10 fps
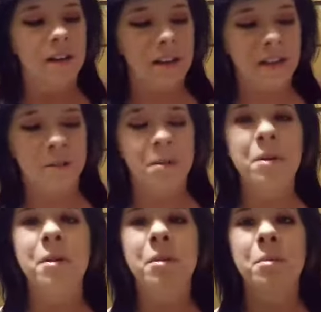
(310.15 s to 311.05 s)
like
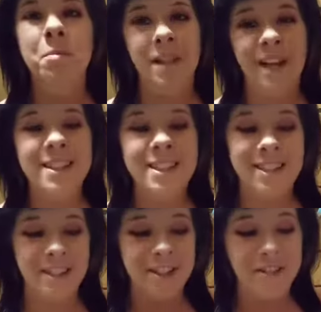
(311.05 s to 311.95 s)

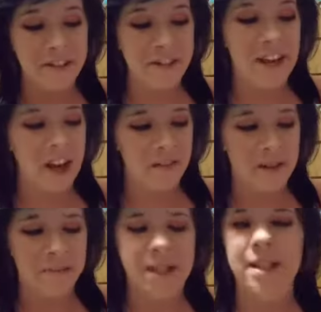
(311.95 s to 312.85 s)
blessed to even have
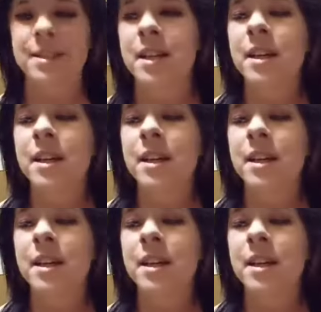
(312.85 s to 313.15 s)
them because